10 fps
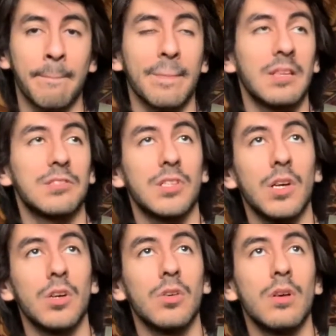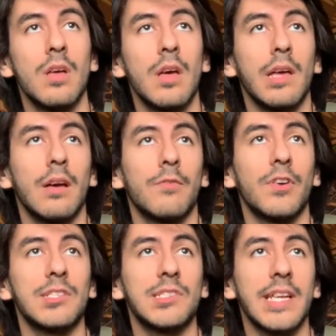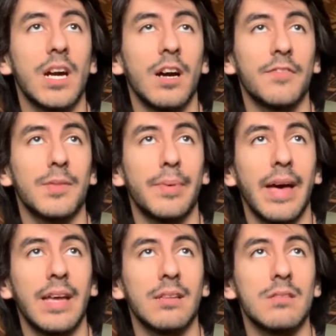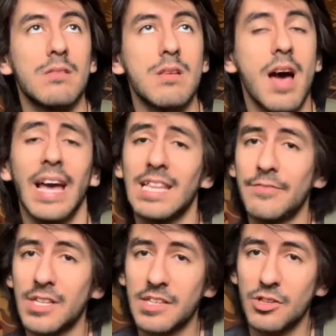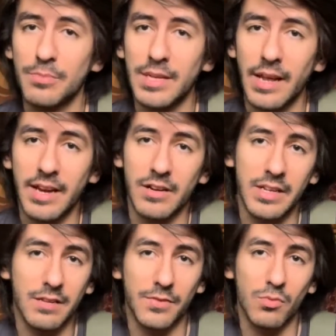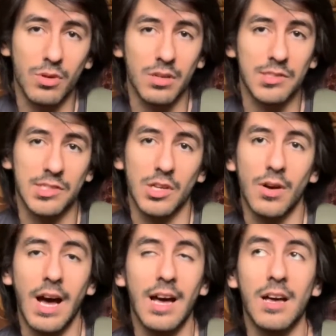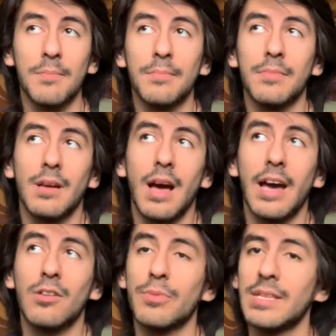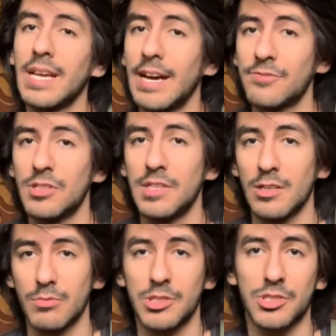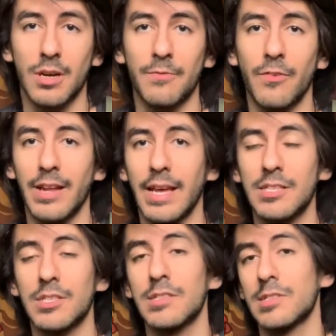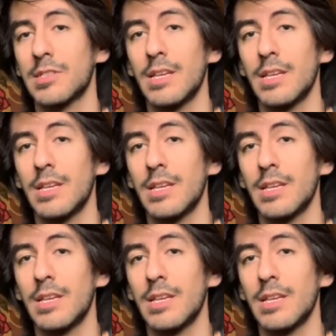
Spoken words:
So first thing off the bat, I live in a humid area of the world, so I don't really have to deal with sharp fret edges.